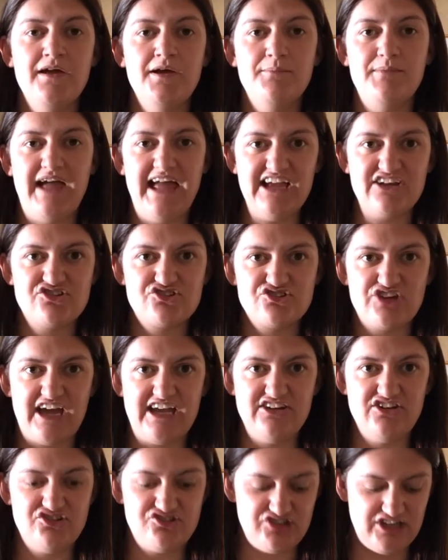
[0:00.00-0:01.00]
But extra
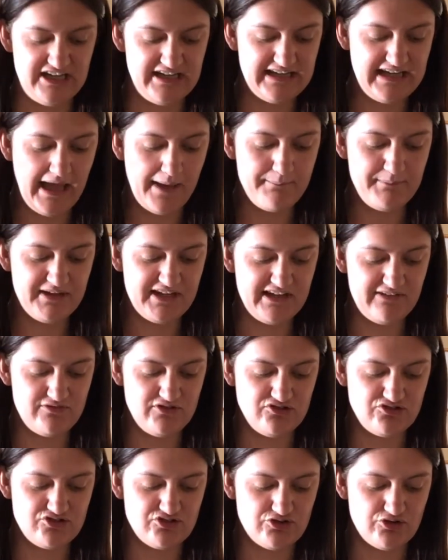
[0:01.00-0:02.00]
energy can be
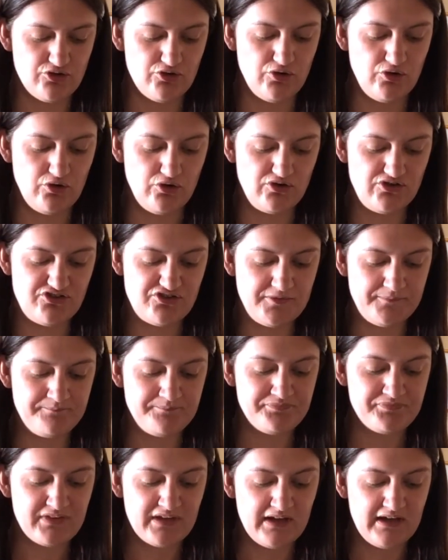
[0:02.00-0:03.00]
given to the horse
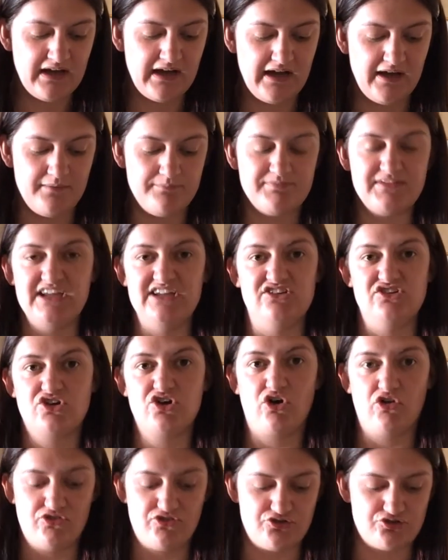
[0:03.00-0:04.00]
in your
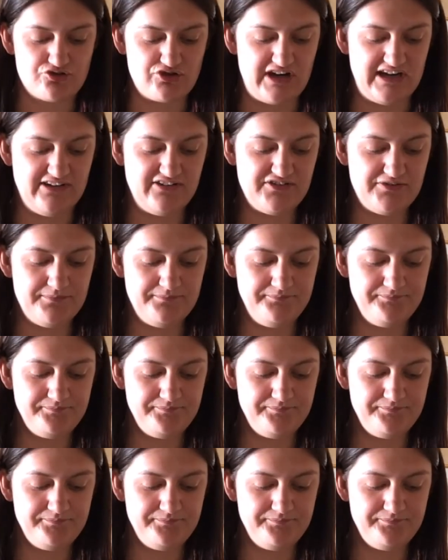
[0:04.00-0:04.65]
concentrates.